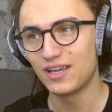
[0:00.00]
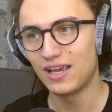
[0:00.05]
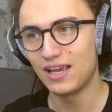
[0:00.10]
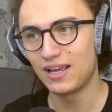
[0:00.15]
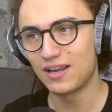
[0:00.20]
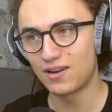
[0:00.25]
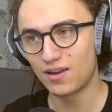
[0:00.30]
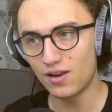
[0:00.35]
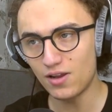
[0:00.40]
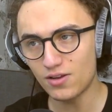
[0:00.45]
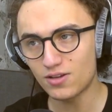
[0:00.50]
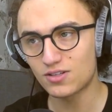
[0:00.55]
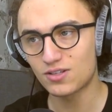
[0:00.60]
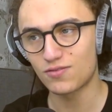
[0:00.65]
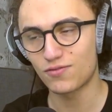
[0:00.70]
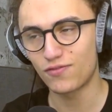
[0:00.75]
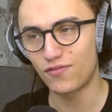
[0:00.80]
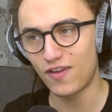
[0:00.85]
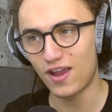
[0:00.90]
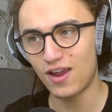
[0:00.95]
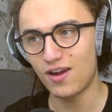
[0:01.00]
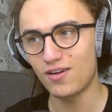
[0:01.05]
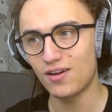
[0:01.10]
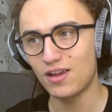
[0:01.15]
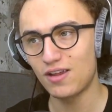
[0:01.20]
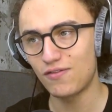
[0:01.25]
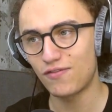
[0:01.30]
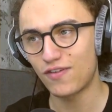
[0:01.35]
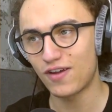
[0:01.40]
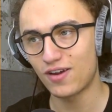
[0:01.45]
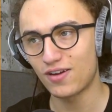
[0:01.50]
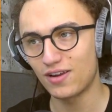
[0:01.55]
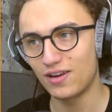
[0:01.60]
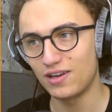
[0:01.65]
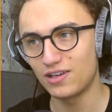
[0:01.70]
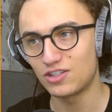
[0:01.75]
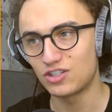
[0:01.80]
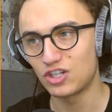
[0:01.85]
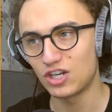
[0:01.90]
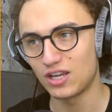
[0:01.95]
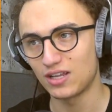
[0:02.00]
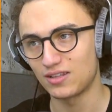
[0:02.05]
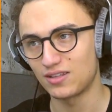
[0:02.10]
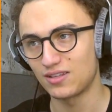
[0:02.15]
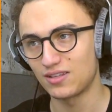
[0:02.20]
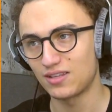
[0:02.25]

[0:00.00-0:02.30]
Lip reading: It looks very, very legit.